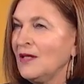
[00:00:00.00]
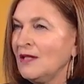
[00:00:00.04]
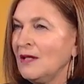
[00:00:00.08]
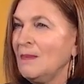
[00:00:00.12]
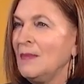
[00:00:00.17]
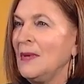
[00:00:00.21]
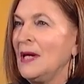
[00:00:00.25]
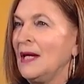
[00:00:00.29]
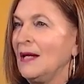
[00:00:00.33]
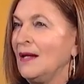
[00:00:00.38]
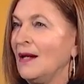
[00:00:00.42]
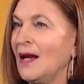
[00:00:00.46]
does it
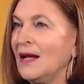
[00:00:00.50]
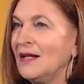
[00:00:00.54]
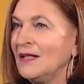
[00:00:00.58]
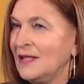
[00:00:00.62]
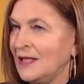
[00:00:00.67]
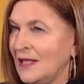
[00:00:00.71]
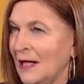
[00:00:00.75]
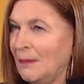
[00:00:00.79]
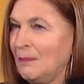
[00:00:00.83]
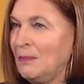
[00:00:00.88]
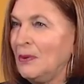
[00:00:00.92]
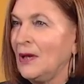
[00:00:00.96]
mean,
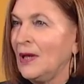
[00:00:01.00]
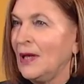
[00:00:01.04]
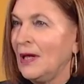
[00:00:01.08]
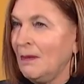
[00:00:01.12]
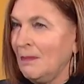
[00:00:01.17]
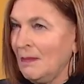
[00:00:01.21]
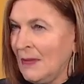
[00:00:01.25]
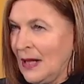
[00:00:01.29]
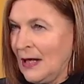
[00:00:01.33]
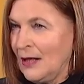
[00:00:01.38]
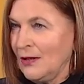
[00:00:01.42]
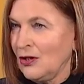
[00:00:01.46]
deputy
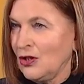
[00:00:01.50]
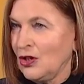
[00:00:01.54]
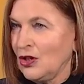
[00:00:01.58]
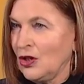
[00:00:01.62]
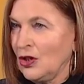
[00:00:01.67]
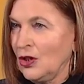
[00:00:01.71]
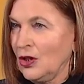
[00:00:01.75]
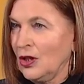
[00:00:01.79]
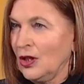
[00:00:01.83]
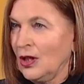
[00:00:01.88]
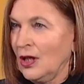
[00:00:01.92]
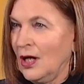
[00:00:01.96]

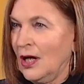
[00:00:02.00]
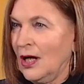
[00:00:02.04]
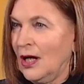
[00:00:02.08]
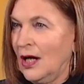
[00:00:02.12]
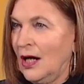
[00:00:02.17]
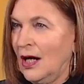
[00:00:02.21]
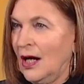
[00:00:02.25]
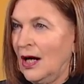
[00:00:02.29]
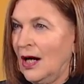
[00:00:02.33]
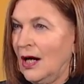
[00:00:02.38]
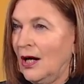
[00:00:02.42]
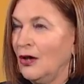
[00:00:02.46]
minister?
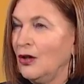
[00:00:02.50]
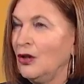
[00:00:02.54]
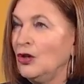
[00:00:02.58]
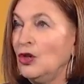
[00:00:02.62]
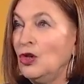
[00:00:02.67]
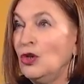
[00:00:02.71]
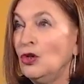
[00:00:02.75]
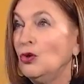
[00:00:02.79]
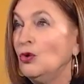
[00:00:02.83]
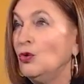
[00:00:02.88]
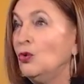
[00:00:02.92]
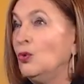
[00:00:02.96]

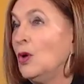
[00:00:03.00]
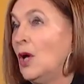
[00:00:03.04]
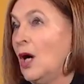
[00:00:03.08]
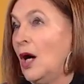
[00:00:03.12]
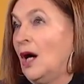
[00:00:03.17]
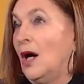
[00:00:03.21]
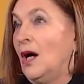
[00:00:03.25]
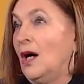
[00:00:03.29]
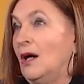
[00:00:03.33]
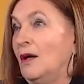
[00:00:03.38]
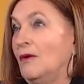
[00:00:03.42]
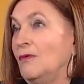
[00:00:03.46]
New
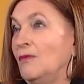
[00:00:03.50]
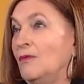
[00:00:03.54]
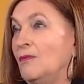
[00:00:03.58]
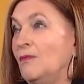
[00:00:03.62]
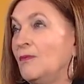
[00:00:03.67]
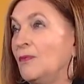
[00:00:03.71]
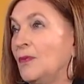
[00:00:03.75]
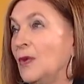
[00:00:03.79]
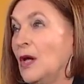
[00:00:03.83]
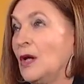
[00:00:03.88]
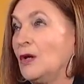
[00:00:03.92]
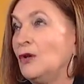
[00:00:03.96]

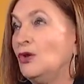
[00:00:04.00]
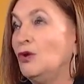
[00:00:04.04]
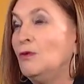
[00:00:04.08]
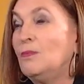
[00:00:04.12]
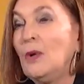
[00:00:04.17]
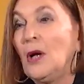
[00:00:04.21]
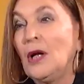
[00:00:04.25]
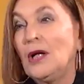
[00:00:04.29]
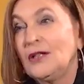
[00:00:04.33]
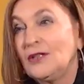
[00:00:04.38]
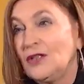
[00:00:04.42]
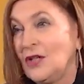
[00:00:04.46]

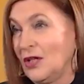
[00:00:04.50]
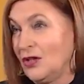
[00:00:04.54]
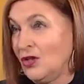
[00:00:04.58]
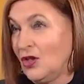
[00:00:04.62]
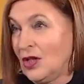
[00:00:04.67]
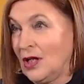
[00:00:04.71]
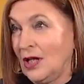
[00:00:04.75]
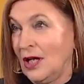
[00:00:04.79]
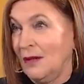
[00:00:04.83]
politician